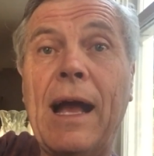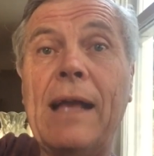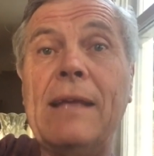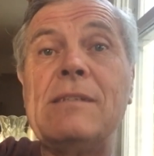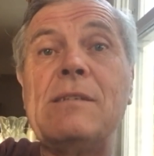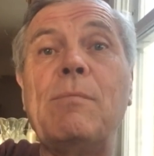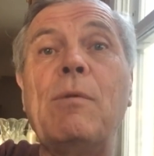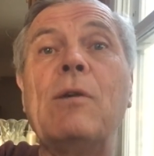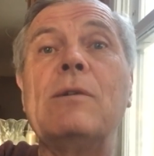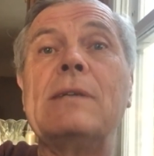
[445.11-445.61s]
I
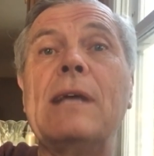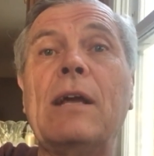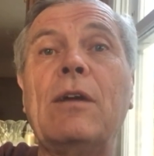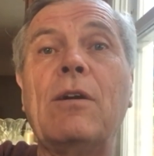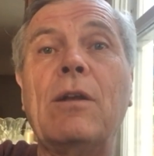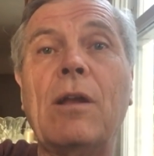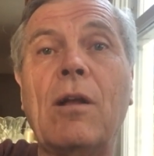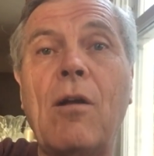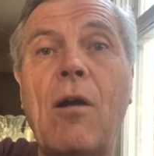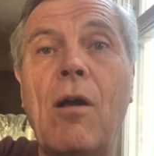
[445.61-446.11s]
suppose I
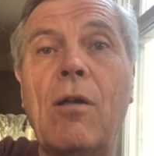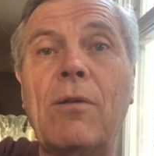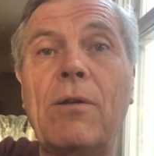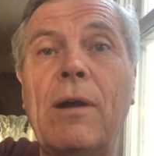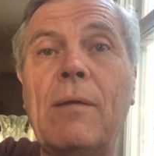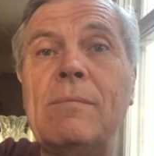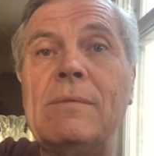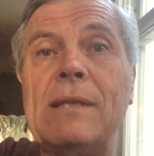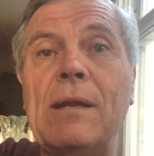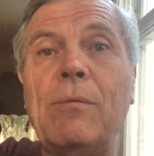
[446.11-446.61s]
could have called her
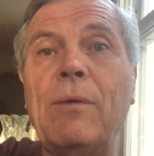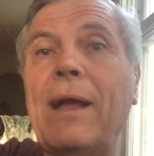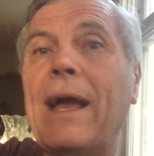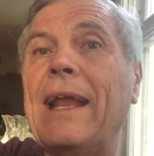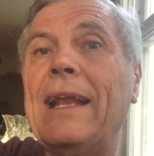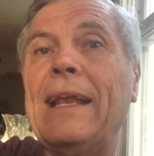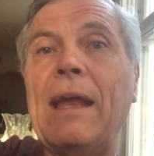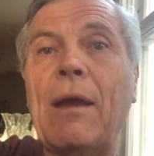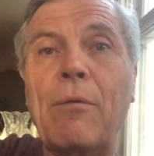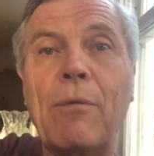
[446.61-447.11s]
up and said, we
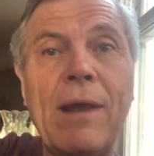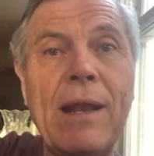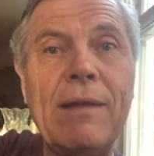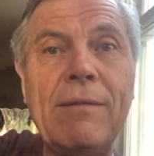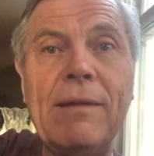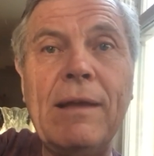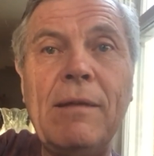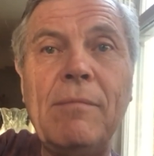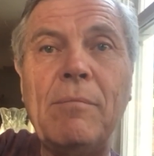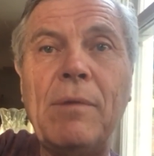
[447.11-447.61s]
got to get rid
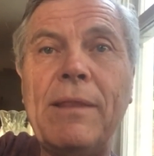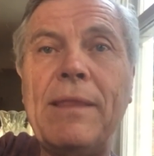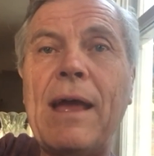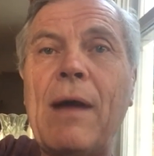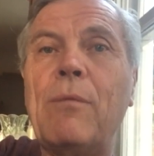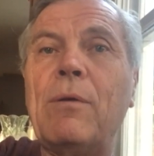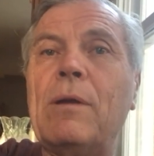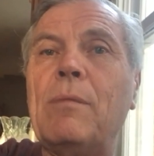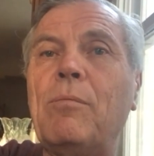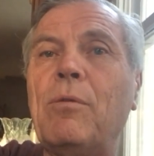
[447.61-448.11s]
of it, but
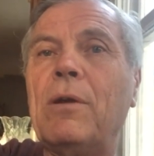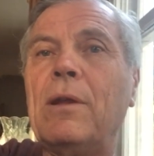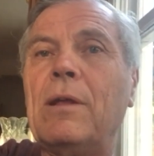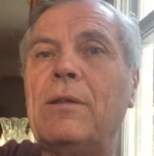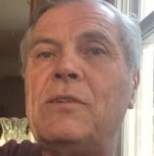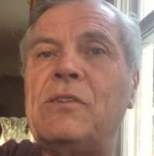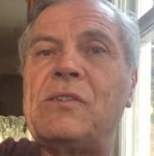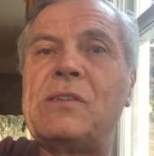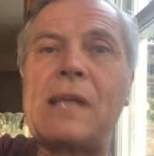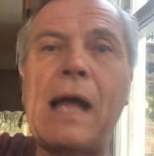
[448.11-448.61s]
that would have put a
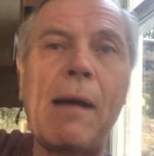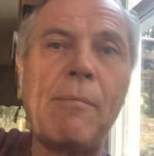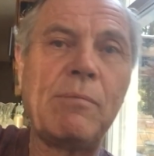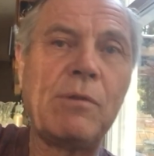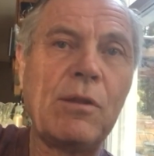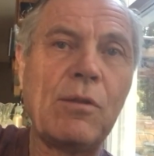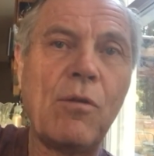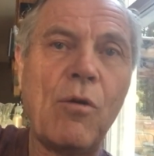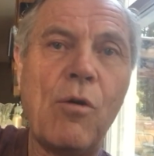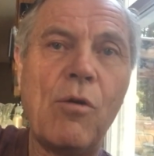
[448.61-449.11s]
stop
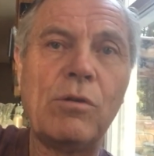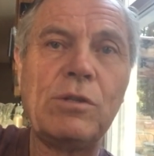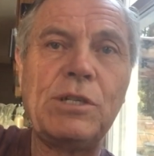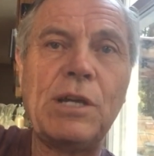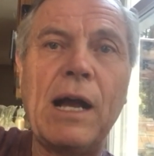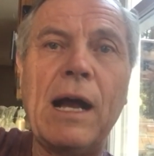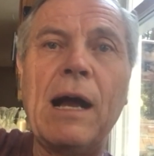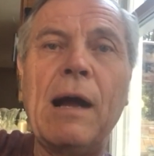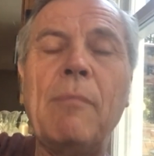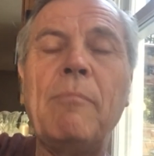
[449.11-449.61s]
to the whole
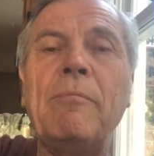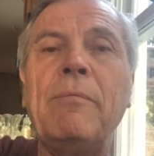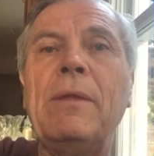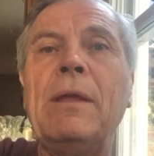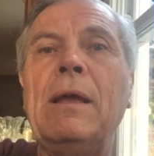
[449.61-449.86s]
job.